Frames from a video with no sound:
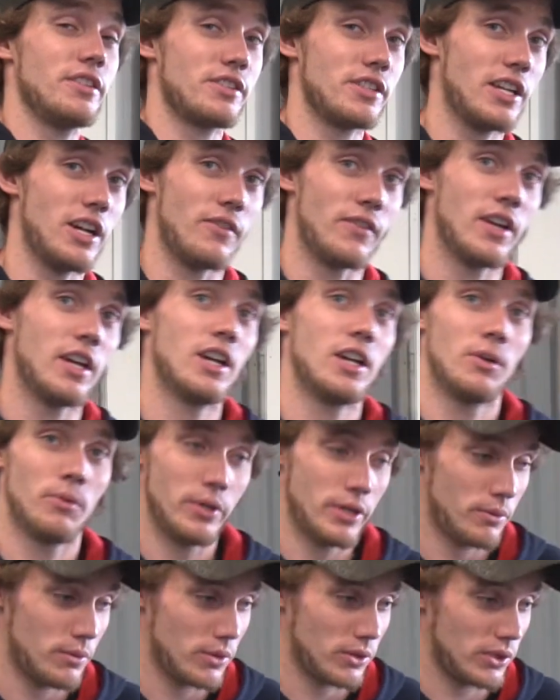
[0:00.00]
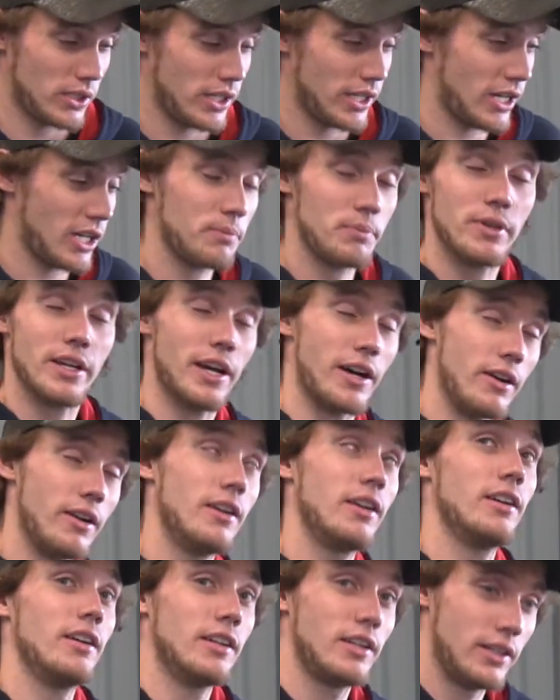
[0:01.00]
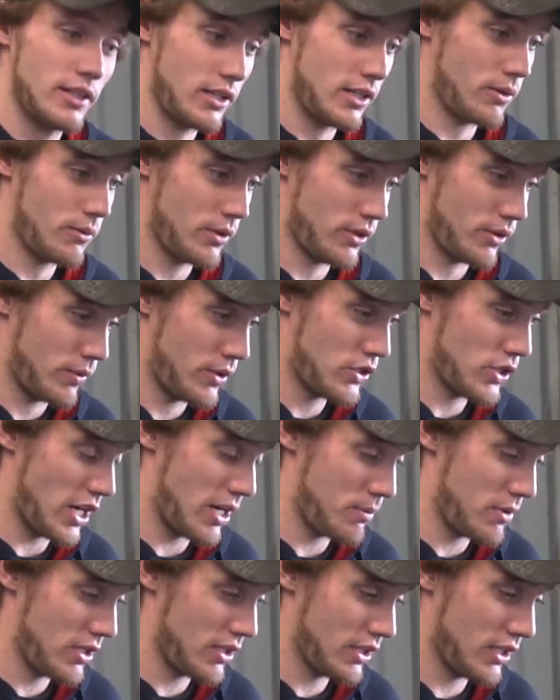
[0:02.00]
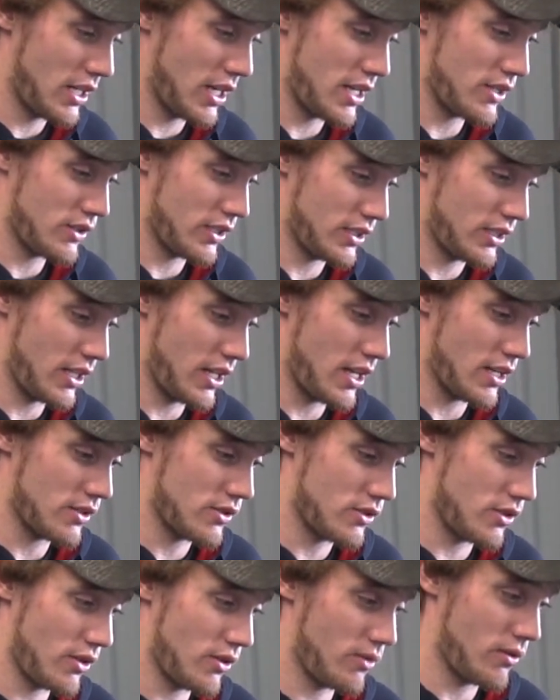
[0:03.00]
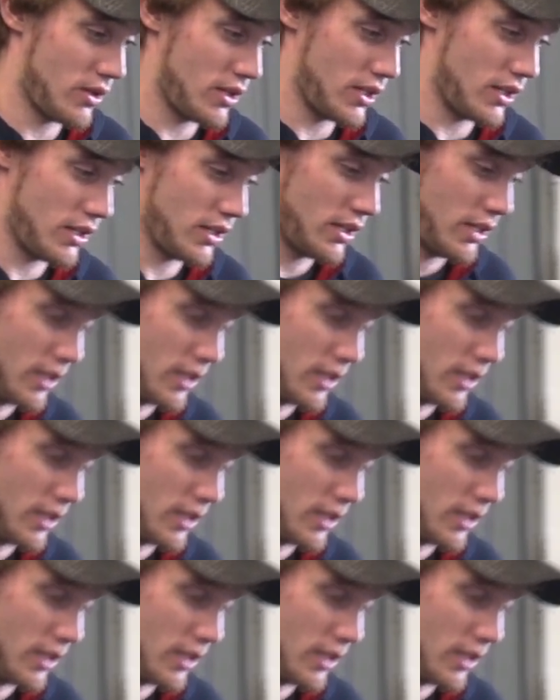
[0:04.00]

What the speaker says: yourself. We will help you out. We try to be good guys like that. So